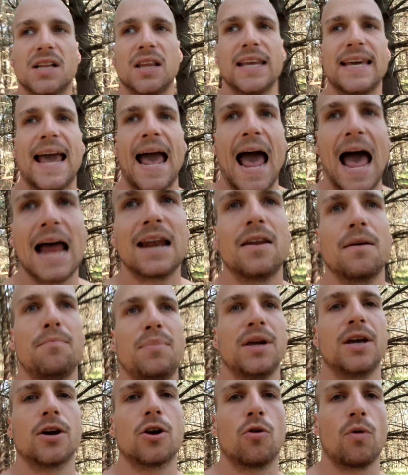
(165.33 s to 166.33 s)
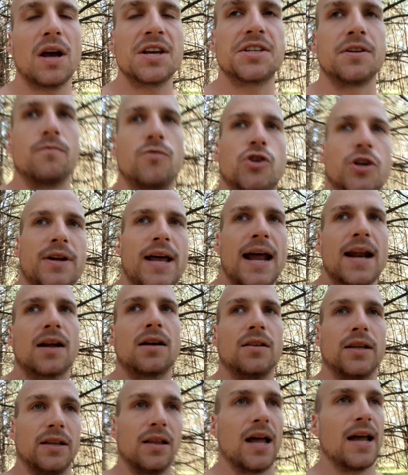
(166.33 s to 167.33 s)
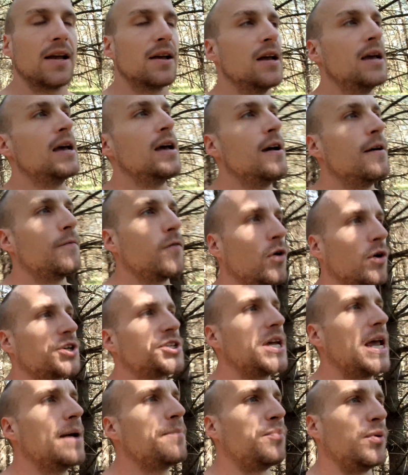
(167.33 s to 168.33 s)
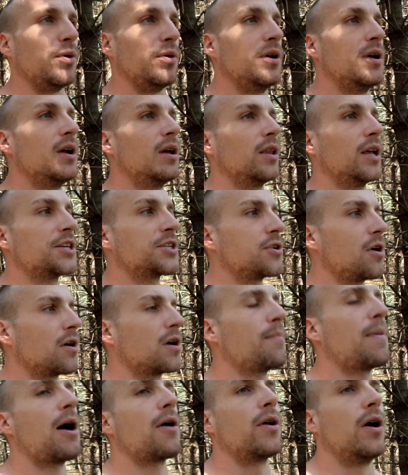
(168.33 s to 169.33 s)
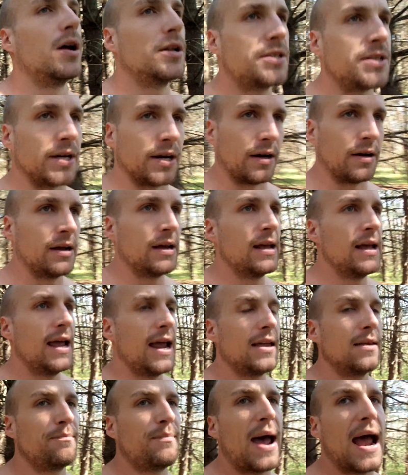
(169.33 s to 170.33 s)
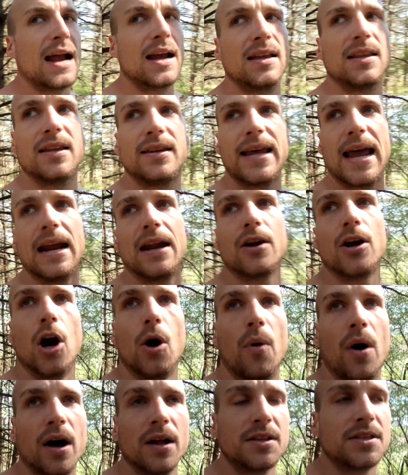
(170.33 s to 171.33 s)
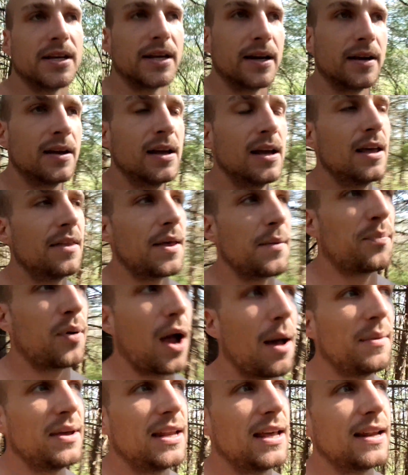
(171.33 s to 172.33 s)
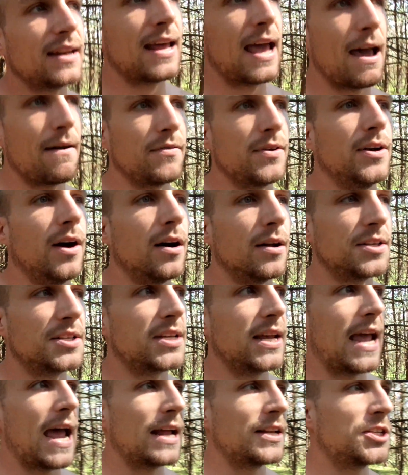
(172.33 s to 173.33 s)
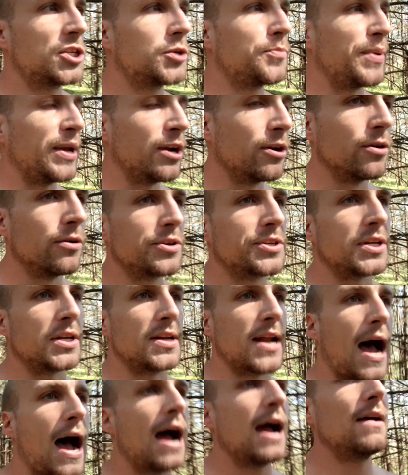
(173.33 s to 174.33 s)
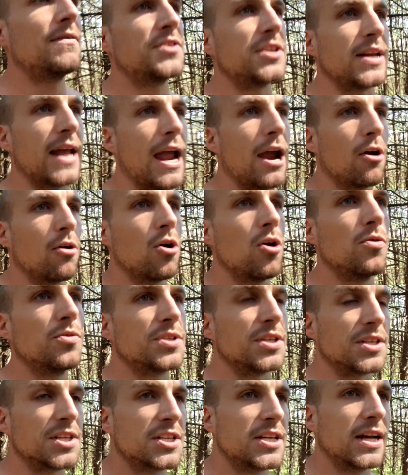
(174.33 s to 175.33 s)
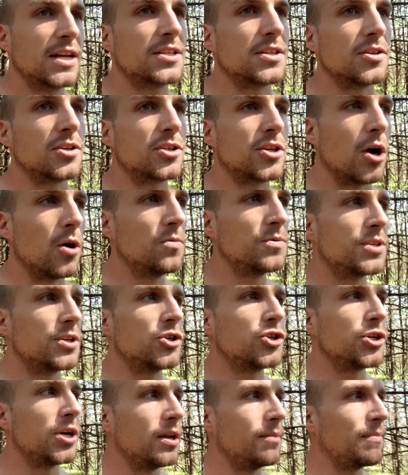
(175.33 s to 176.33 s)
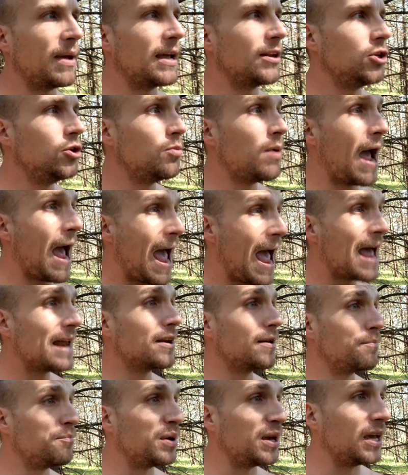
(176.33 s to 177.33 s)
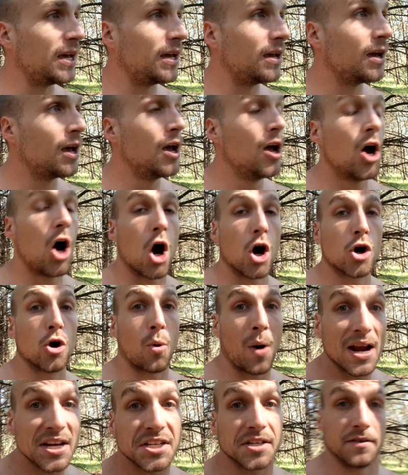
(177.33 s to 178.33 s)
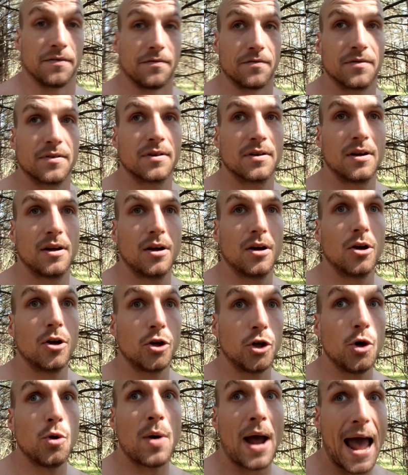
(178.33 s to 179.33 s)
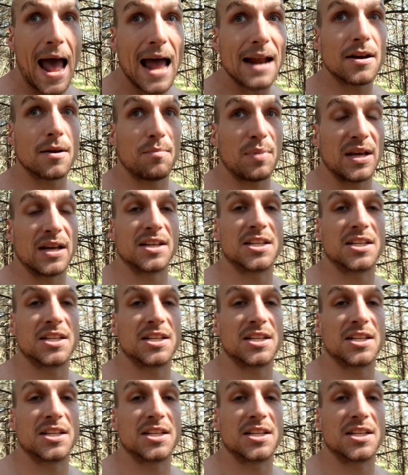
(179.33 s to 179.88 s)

had to be aggressive genetically. Like, for example, let's talk about hunting. And back in the day, to go hunting, they probably didn't have guns. They had spears and knives and arrows and sticks and stones and shit. Man, you had to be aggressive. You had to be a